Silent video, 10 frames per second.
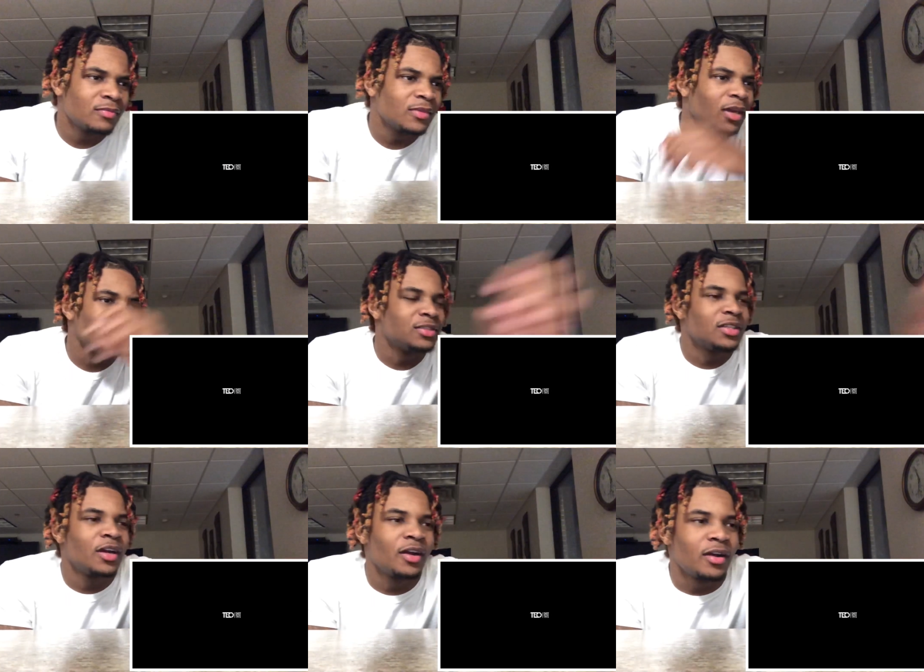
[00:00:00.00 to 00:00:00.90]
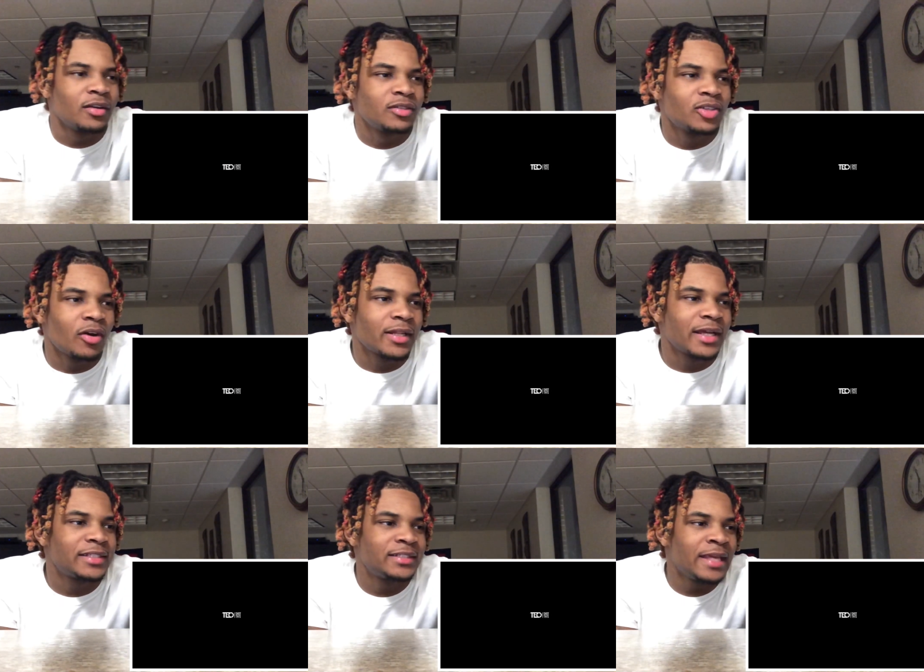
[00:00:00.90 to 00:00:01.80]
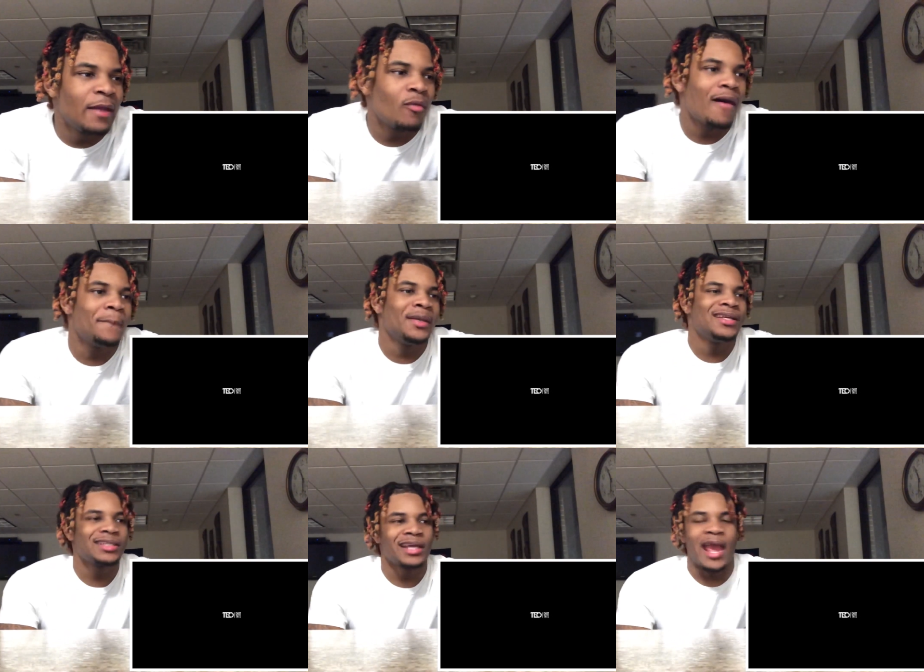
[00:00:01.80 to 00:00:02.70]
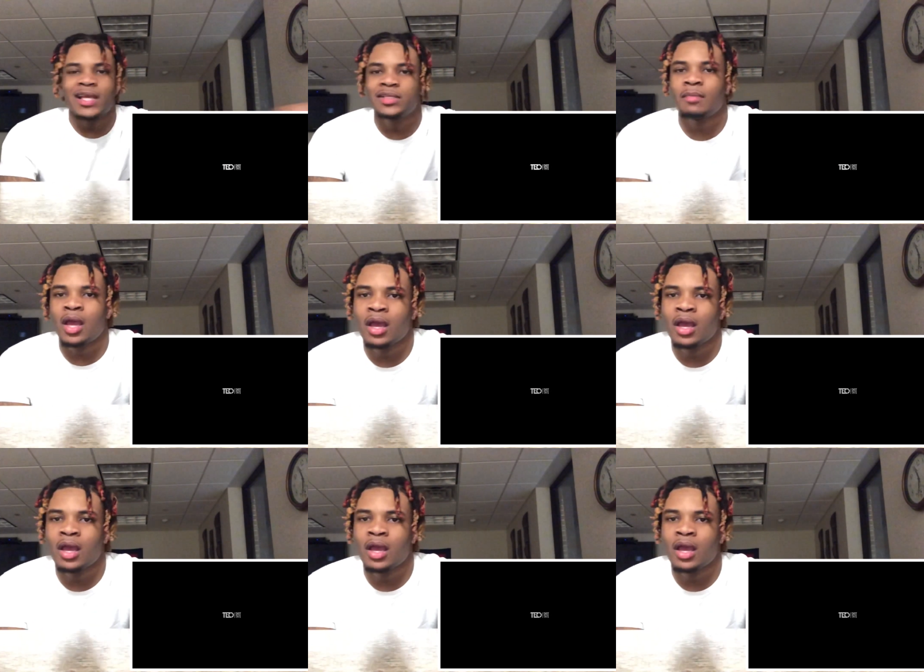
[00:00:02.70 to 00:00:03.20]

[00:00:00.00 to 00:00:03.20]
Yes, sir. Talk that shit, Y B Z and Ace, man.